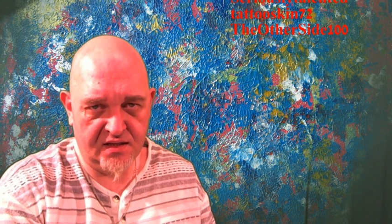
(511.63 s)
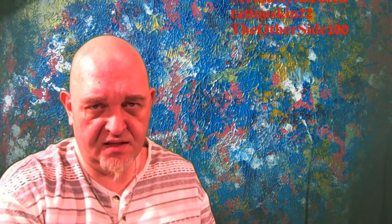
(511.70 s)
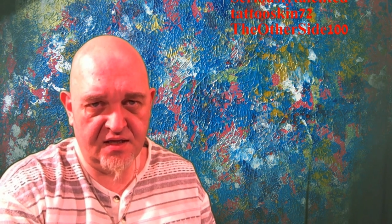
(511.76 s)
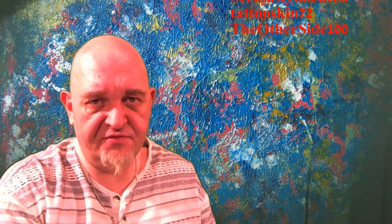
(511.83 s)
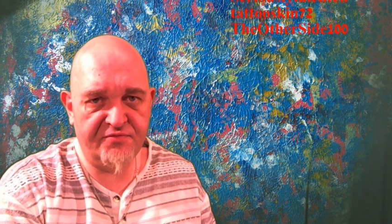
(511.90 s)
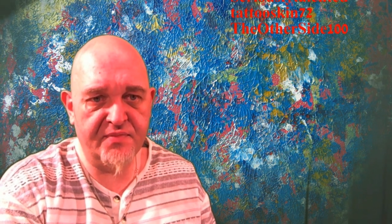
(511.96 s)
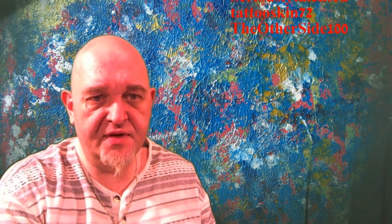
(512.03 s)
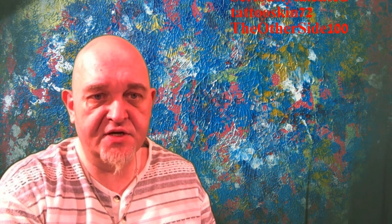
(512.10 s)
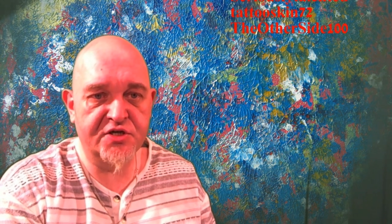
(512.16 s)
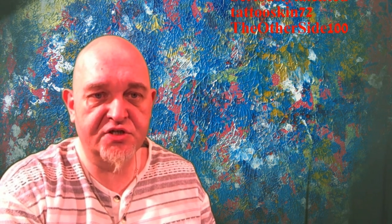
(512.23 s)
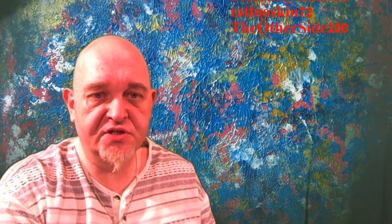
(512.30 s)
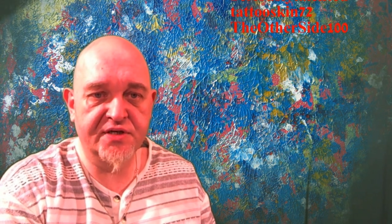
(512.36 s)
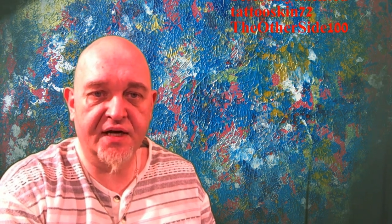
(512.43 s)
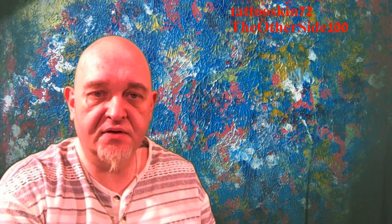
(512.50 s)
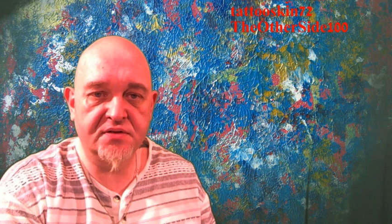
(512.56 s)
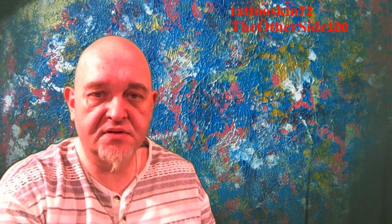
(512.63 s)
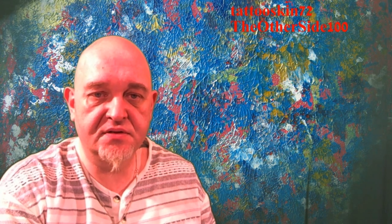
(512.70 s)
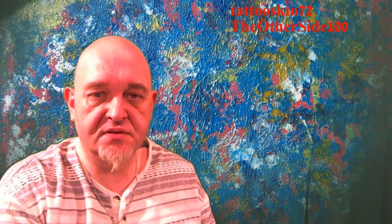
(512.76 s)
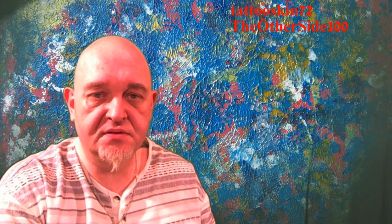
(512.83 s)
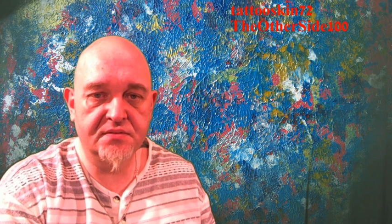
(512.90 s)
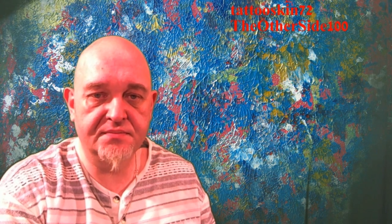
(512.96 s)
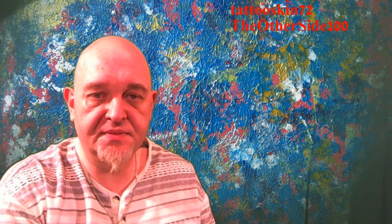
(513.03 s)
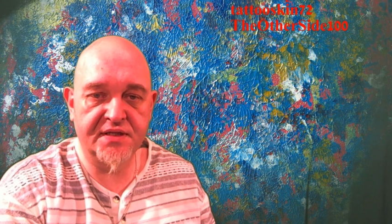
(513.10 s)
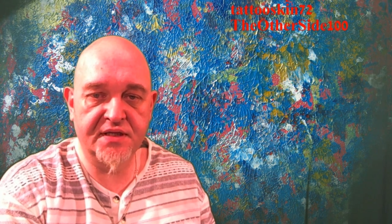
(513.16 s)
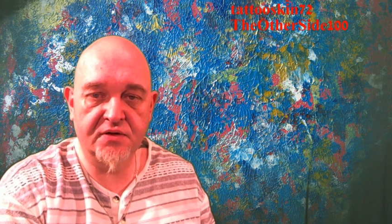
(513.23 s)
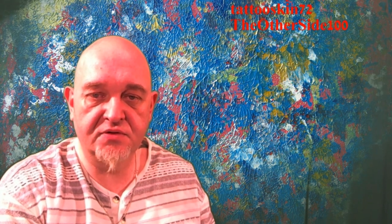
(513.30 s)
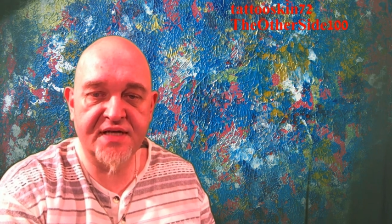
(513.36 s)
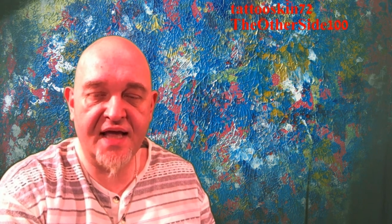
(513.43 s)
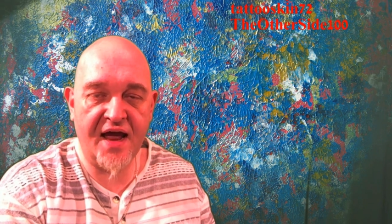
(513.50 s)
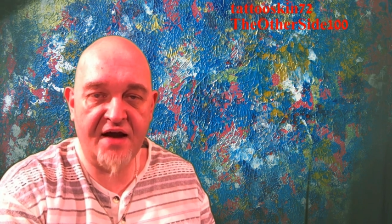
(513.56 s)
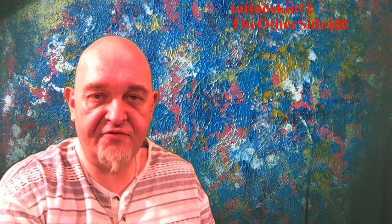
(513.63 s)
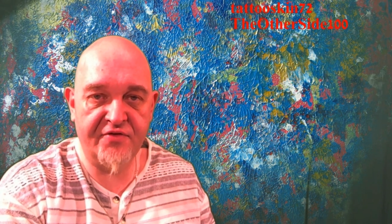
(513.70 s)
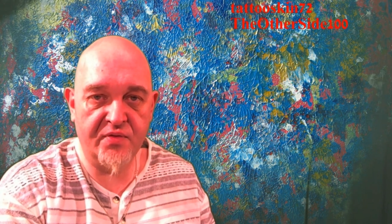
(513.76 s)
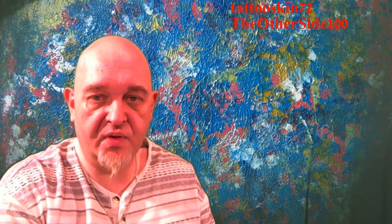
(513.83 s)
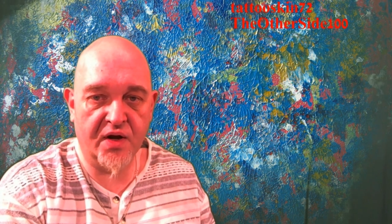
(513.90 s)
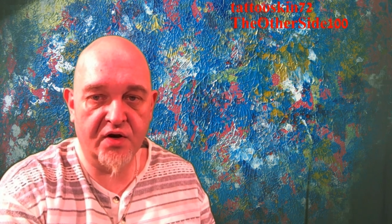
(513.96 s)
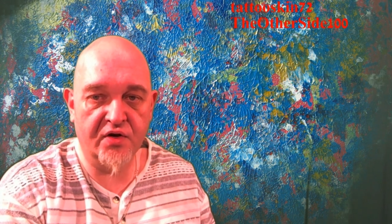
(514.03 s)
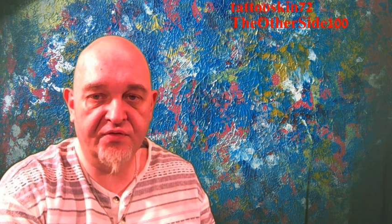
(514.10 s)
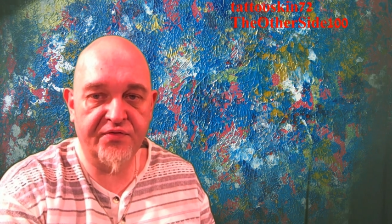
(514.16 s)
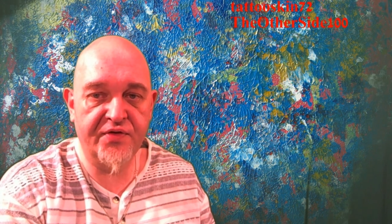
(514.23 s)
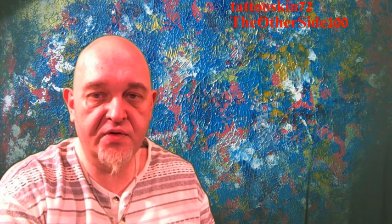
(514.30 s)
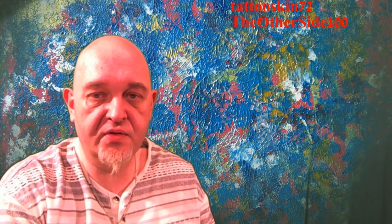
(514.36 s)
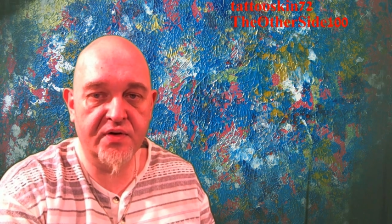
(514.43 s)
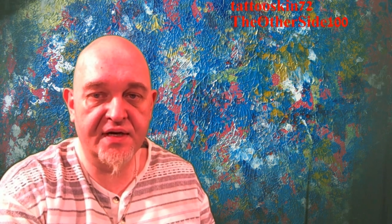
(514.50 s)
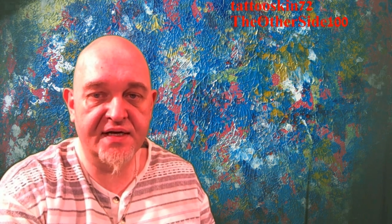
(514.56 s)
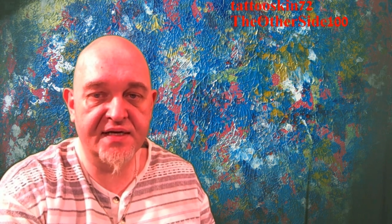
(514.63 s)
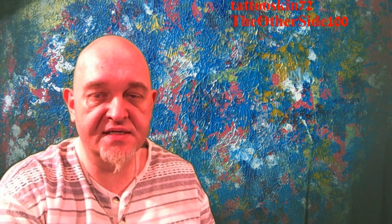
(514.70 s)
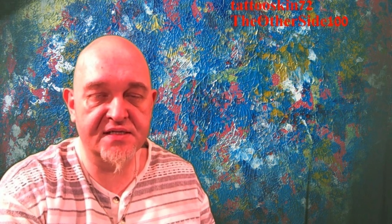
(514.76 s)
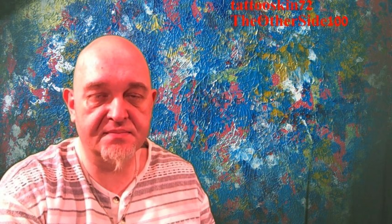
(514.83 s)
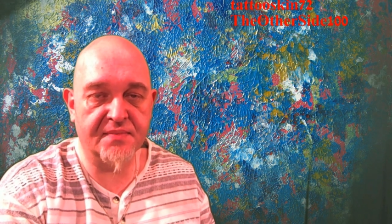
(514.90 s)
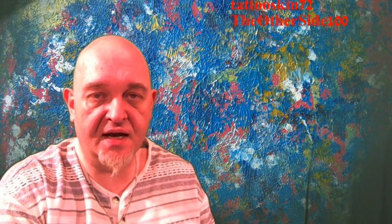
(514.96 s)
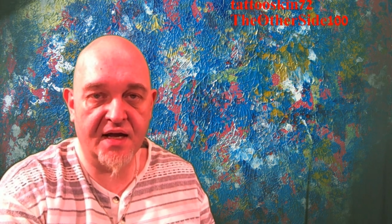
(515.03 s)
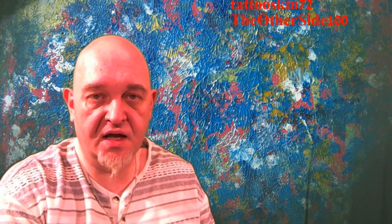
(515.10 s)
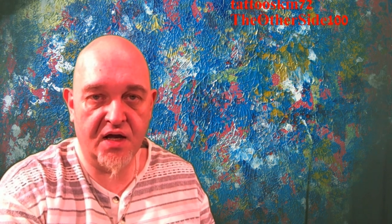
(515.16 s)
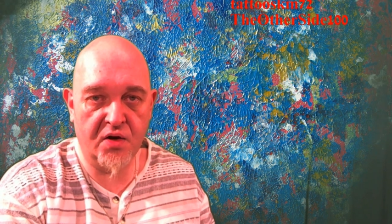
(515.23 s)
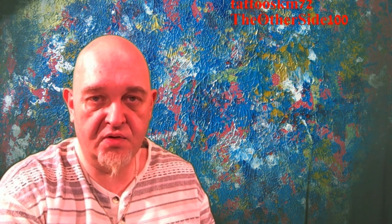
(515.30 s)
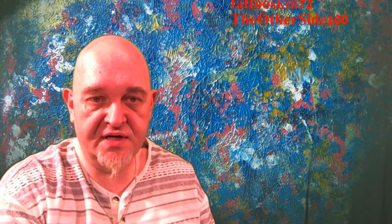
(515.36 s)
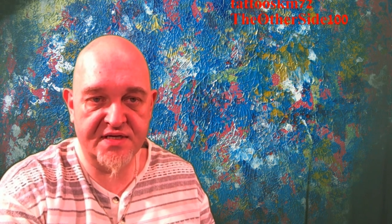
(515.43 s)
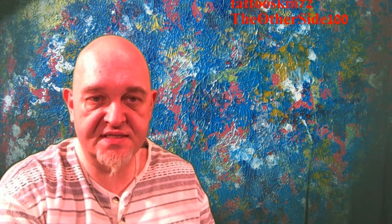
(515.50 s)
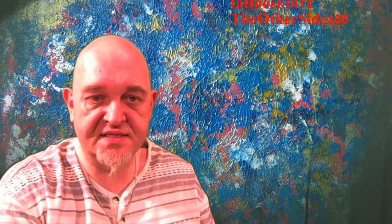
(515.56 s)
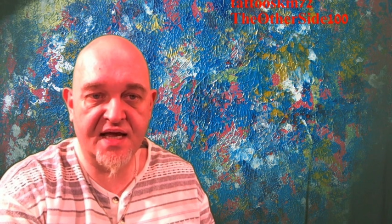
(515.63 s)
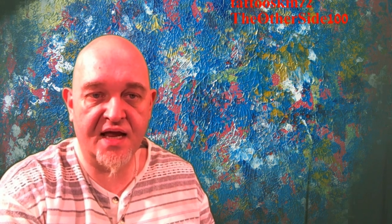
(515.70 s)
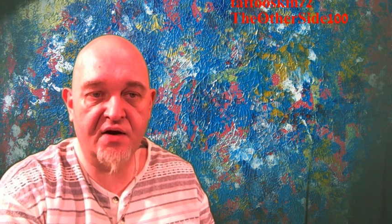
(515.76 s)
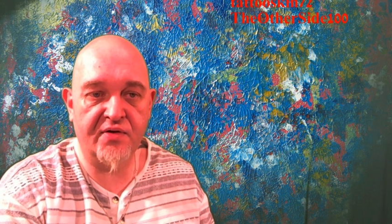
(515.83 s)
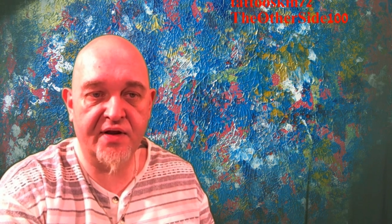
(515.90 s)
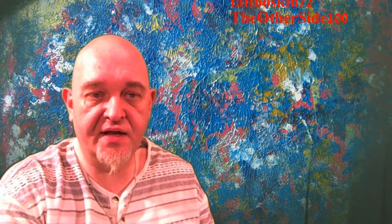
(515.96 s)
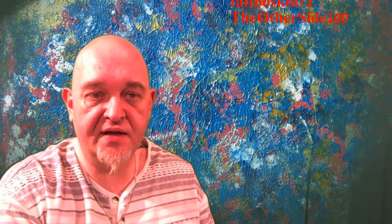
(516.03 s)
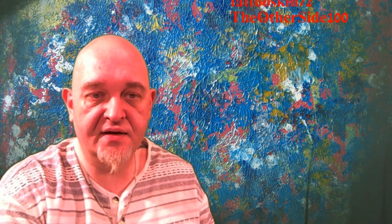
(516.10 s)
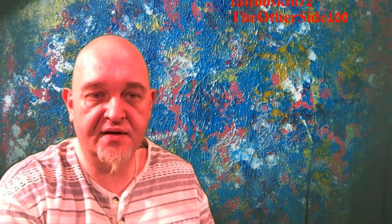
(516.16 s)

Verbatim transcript: Give me a shout out, because every one of you is my only salary.